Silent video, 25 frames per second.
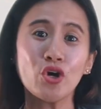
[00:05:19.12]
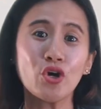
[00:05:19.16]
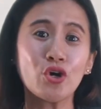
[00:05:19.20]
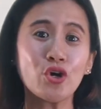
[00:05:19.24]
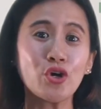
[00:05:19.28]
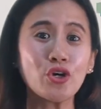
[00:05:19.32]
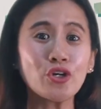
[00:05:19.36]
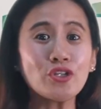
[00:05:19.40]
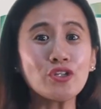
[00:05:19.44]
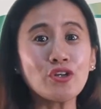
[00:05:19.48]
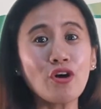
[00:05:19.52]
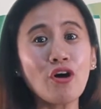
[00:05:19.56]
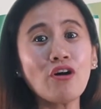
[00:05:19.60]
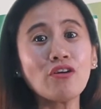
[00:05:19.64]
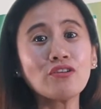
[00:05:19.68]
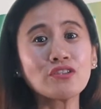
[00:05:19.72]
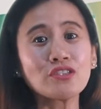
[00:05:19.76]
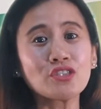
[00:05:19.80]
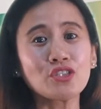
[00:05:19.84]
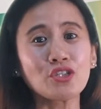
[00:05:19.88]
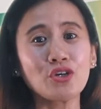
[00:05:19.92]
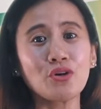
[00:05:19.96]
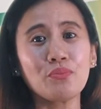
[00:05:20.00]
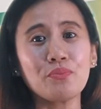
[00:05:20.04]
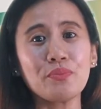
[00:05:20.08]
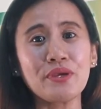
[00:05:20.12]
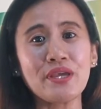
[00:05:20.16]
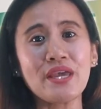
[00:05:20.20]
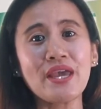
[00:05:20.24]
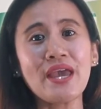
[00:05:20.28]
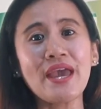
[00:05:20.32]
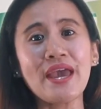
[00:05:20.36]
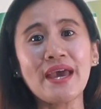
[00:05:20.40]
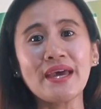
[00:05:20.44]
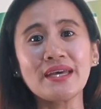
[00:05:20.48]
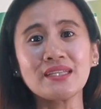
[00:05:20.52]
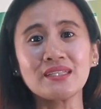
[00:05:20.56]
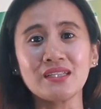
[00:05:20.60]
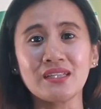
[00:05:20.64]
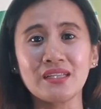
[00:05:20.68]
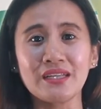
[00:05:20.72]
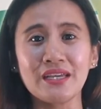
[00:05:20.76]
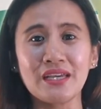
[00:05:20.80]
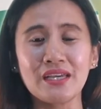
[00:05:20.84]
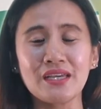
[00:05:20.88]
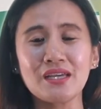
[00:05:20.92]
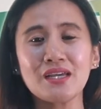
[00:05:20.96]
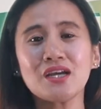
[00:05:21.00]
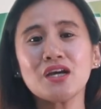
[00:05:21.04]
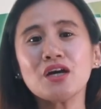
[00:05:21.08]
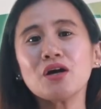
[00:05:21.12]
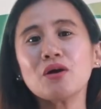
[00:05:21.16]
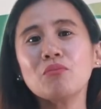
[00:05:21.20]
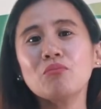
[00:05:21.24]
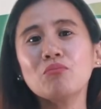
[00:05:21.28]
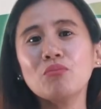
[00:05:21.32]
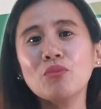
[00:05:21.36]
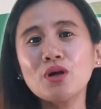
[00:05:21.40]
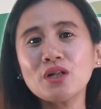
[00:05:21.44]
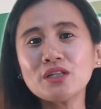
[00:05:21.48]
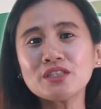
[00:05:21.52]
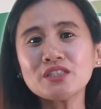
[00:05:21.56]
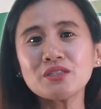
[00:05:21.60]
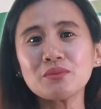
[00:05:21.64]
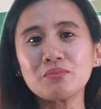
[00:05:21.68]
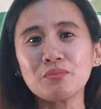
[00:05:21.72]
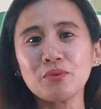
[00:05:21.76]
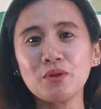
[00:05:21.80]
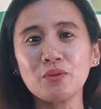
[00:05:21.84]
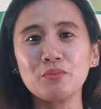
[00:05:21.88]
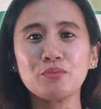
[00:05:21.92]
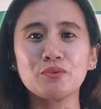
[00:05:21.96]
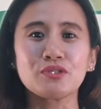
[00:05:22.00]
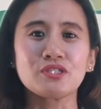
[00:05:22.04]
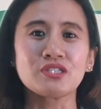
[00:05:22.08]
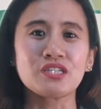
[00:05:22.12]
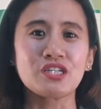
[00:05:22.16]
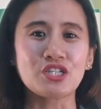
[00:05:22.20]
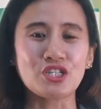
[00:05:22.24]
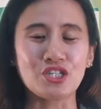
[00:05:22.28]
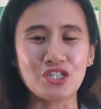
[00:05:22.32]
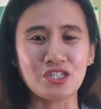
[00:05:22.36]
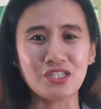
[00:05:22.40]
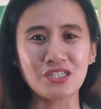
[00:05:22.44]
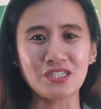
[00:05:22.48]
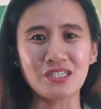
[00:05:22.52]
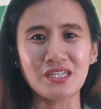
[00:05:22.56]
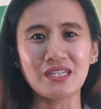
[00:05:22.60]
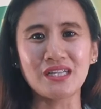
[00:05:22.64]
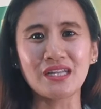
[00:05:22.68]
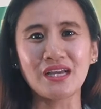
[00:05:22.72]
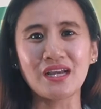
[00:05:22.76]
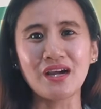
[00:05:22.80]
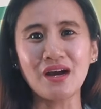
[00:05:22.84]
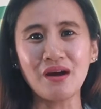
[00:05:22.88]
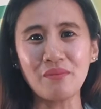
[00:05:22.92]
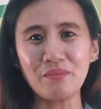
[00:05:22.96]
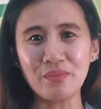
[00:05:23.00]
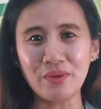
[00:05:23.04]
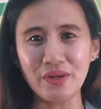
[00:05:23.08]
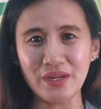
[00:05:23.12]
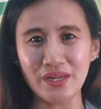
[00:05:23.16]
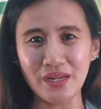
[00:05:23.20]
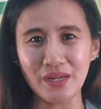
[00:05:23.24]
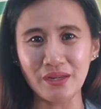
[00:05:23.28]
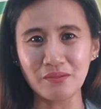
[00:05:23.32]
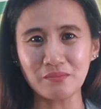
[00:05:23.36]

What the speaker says: could also be handling multiple positions in the company.